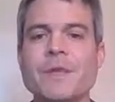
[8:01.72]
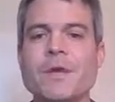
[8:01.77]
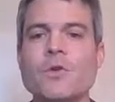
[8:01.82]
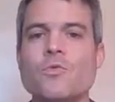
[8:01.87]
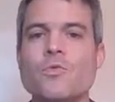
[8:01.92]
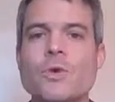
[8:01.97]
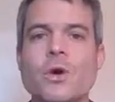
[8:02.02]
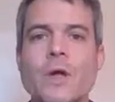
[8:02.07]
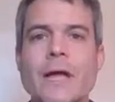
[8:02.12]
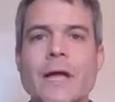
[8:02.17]

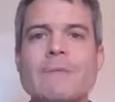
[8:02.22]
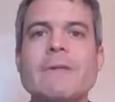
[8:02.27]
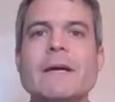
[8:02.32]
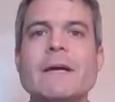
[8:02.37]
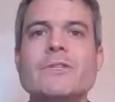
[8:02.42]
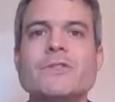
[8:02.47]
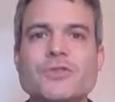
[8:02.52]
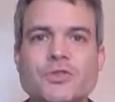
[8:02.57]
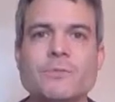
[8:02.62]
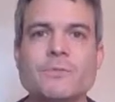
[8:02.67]
we all have
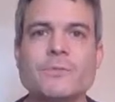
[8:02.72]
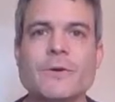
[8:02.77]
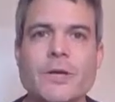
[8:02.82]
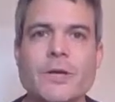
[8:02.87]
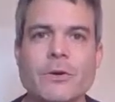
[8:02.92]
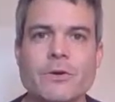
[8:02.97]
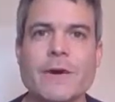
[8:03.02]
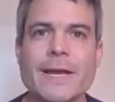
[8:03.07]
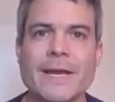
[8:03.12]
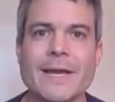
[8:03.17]
that
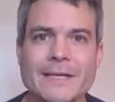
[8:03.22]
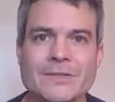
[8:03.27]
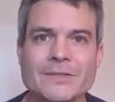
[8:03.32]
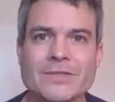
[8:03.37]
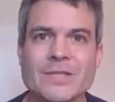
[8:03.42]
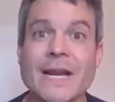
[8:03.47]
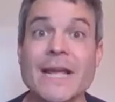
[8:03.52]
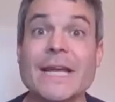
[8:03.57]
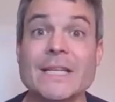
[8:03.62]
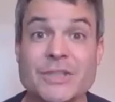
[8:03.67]
superhero in
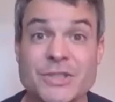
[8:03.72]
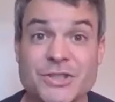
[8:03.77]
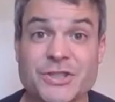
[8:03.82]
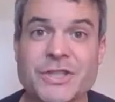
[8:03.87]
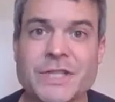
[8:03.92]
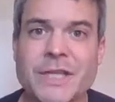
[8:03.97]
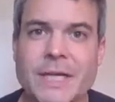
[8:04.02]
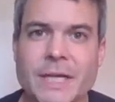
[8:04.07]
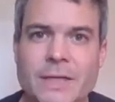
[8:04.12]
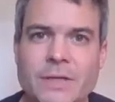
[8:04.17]
us and I can
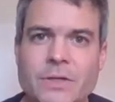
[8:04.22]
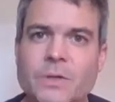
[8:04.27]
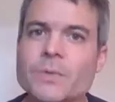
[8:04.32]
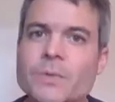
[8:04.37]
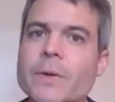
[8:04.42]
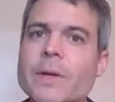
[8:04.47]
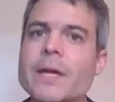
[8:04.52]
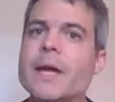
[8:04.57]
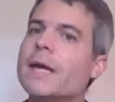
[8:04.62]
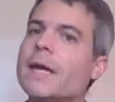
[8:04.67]
see it in
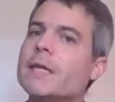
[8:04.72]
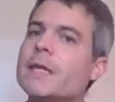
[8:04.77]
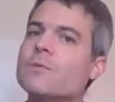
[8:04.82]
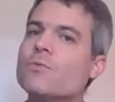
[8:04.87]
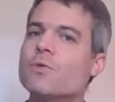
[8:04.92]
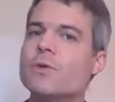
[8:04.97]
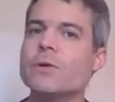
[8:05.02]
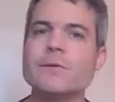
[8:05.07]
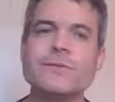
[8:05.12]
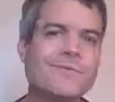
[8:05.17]
you. And the
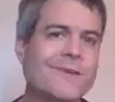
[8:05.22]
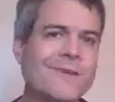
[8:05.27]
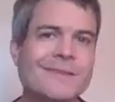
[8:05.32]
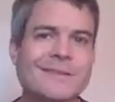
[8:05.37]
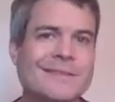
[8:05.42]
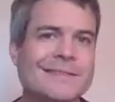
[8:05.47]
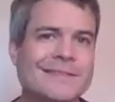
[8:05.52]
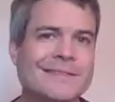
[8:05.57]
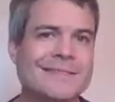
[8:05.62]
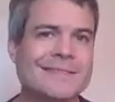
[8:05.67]
more you
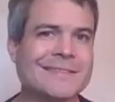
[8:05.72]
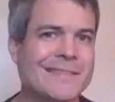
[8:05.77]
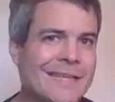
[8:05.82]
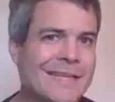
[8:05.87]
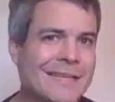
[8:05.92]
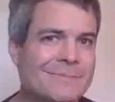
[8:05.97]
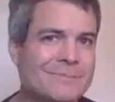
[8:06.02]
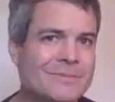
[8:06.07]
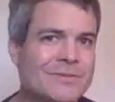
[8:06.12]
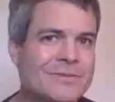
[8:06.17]
follow these
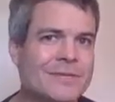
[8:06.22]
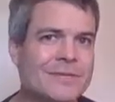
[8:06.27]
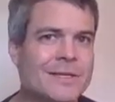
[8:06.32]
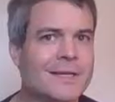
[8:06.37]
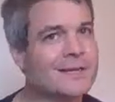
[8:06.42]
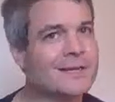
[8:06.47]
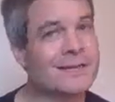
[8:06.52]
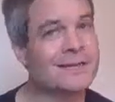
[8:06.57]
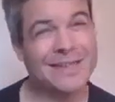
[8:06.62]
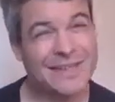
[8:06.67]
tips,
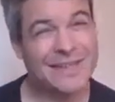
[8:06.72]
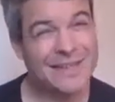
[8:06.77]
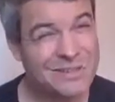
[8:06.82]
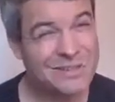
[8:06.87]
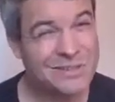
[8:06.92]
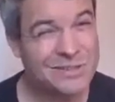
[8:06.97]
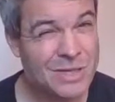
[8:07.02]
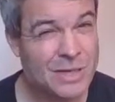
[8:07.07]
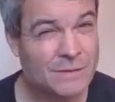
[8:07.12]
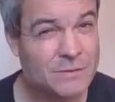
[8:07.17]
you're going to get
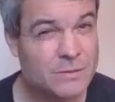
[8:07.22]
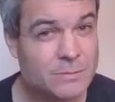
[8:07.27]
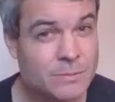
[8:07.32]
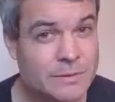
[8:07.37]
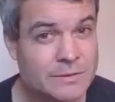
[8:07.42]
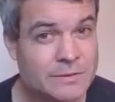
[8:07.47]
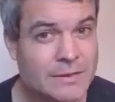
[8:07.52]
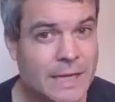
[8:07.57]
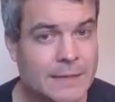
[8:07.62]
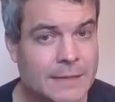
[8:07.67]

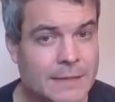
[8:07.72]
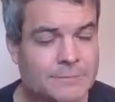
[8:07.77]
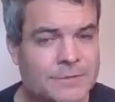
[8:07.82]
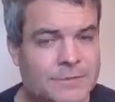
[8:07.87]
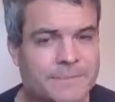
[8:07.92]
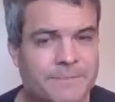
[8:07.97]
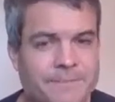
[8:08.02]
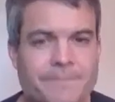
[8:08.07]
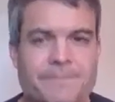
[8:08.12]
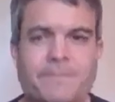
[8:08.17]
uncomfortable
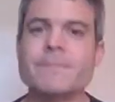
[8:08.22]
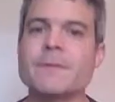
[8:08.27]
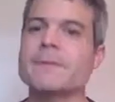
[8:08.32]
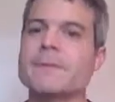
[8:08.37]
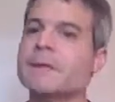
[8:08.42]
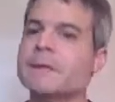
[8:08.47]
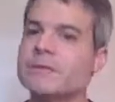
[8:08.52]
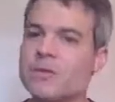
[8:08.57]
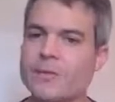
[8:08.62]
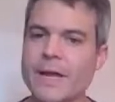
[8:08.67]
times.
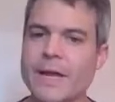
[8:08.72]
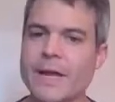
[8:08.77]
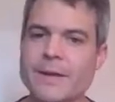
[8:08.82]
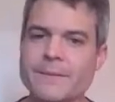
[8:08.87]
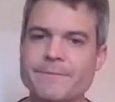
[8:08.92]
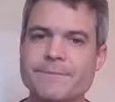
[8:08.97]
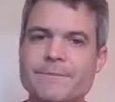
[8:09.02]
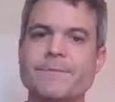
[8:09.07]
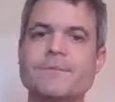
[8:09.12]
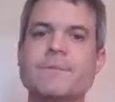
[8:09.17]
It's
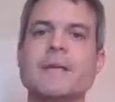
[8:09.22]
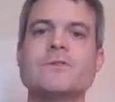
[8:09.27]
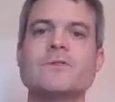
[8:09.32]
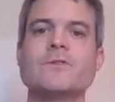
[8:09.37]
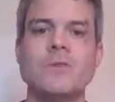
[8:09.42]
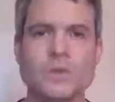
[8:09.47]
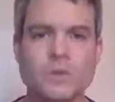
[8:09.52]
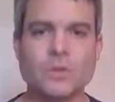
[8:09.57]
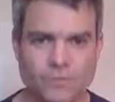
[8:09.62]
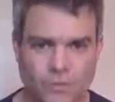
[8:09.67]
okay. That's
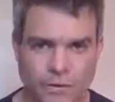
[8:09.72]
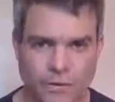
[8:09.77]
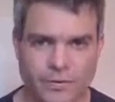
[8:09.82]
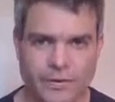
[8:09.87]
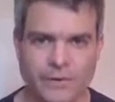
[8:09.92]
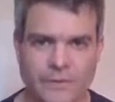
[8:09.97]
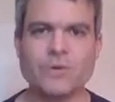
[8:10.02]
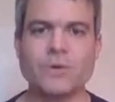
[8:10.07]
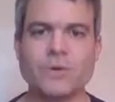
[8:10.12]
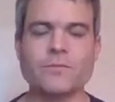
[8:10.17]
called growth.
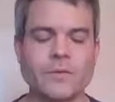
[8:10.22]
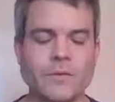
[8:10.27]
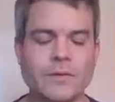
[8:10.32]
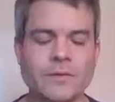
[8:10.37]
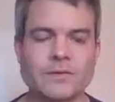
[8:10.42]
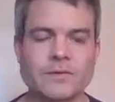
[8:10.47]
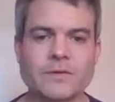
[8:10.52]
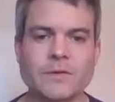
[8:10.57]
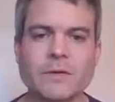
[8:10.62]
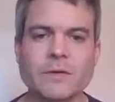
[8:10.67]
That's called freeing
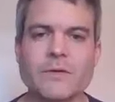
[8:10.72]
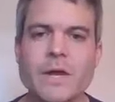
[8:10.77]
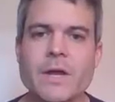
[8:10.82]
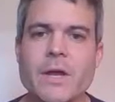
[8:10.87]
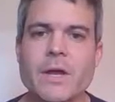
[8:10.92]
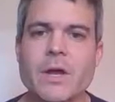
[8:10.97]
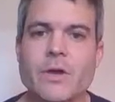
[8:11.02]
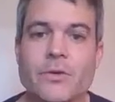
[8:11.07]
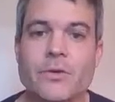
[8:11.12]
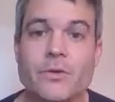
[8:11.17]
yourself.
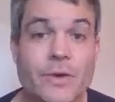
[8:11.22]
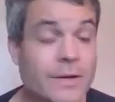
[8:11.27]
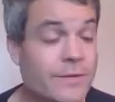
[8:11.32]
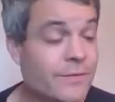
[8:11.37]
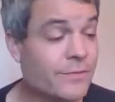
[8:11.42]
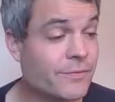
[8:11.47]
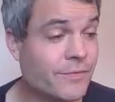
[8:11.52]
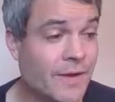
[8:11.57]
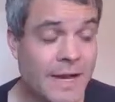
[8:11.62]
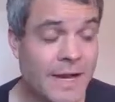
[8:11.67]
You're going
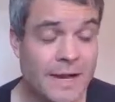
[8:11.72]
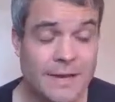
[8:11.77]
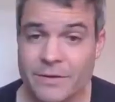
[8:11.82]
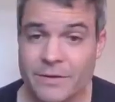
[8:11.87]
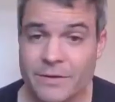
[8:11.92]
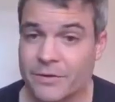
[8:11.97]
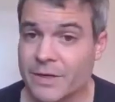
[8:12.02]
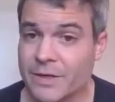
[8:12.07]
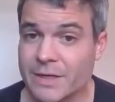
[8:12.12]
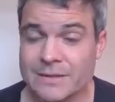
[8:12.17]
to find
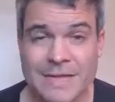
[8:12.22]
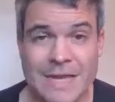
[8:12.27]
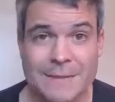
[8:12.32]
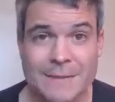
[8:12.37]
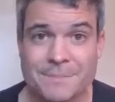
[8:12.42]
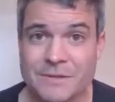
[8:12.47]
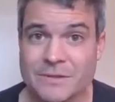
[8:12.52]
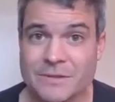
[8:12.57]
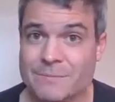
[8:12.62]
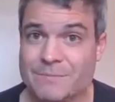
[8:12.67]
that you're going to
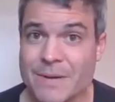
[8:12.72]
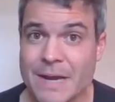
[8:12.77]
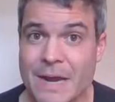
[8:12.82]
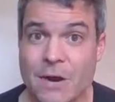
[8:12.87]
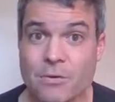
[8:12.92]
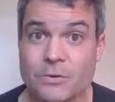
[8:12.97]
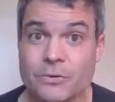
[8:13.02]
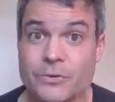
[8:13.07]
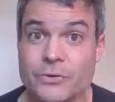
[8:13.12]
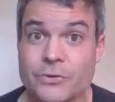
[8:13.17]
tap into
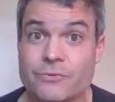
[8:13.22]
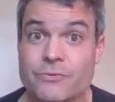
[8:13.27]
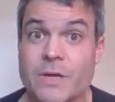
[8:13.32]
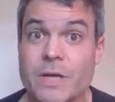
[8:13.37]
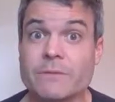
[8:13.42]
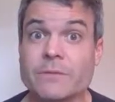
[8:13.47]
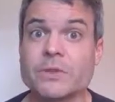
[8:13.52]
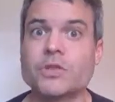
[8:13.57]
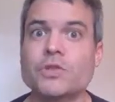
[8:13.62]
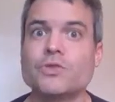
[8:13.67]
powers you
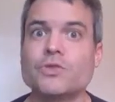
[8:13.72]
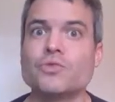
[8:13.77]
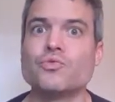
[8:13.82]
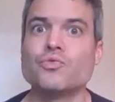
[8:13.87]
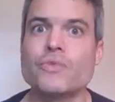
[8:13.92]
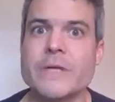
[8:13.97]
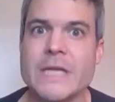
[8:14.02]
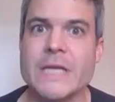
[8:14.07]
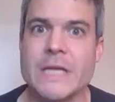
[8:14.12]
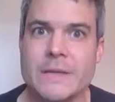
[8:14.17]
never
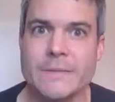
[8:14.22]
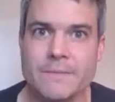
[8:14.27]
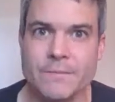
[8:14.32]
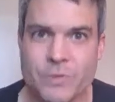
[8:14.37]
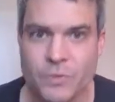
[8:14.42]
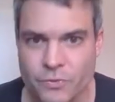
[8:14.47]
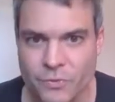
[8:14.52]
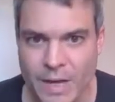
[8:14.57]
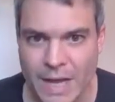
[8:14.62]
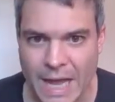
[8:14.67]

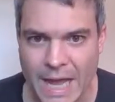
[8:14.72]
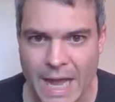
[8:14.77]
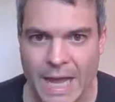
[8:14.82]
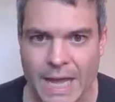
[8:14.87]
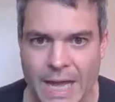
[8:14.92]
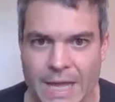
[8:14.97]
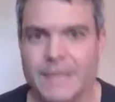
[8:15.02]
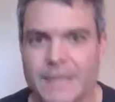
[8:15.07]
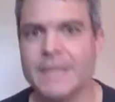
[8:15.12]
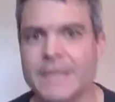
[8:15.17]
dreamed you
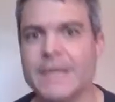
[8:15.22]
had.